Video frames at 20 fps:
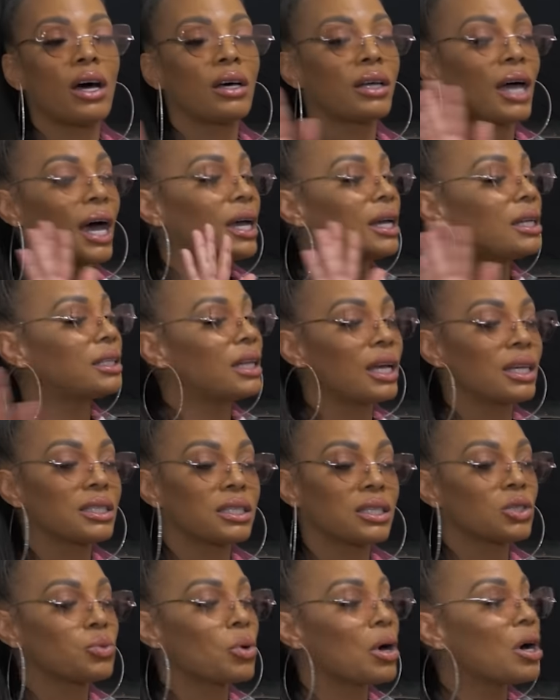I ain't
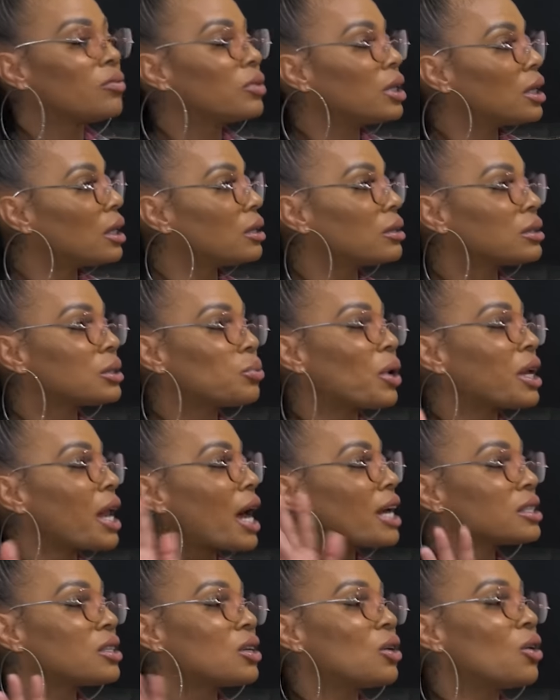danced in 12 years, but
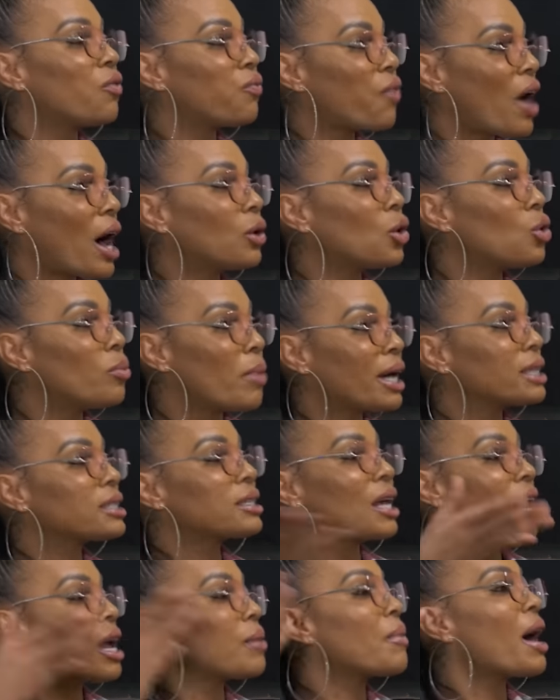I still follow my
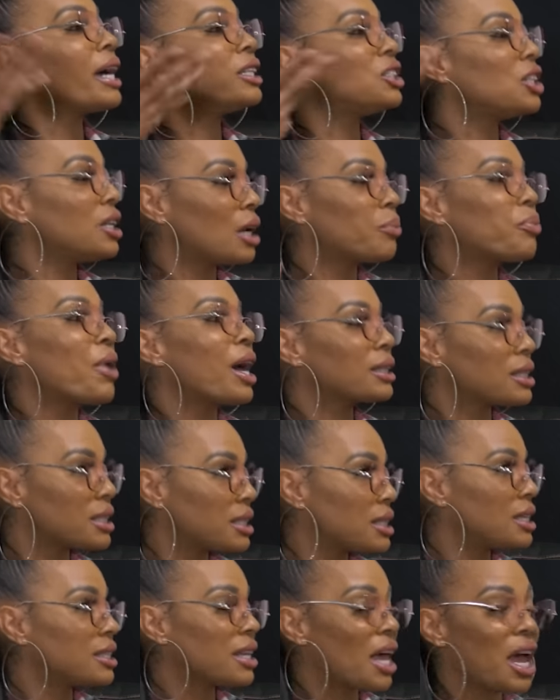same hygienic
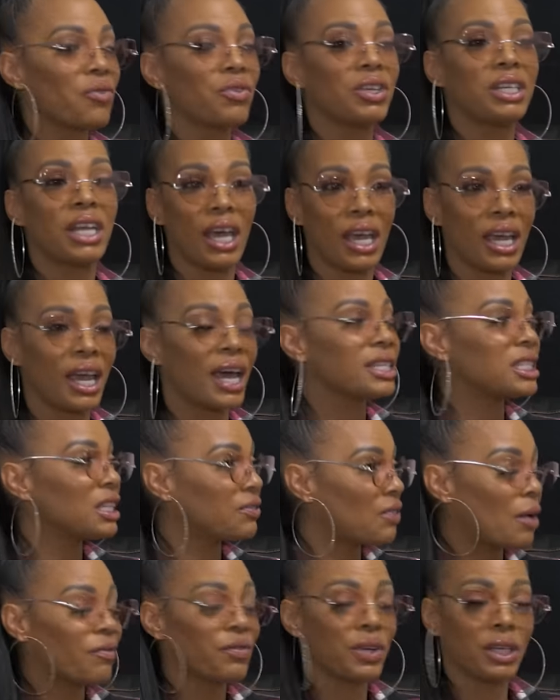practices every day as
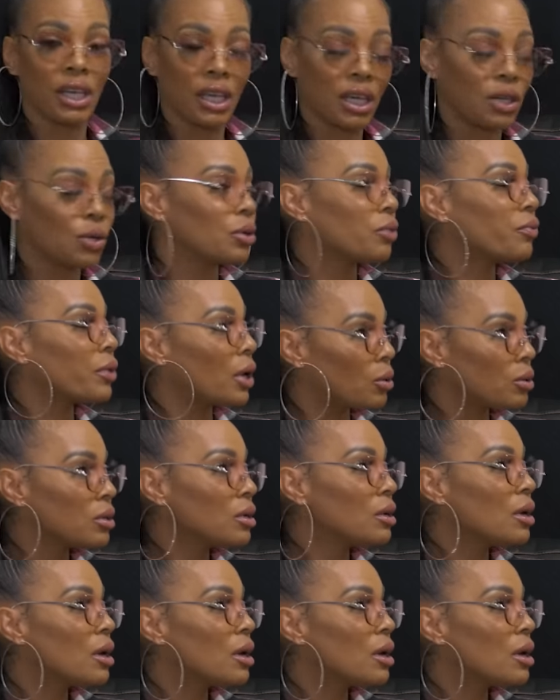if I'm finna get on the floor.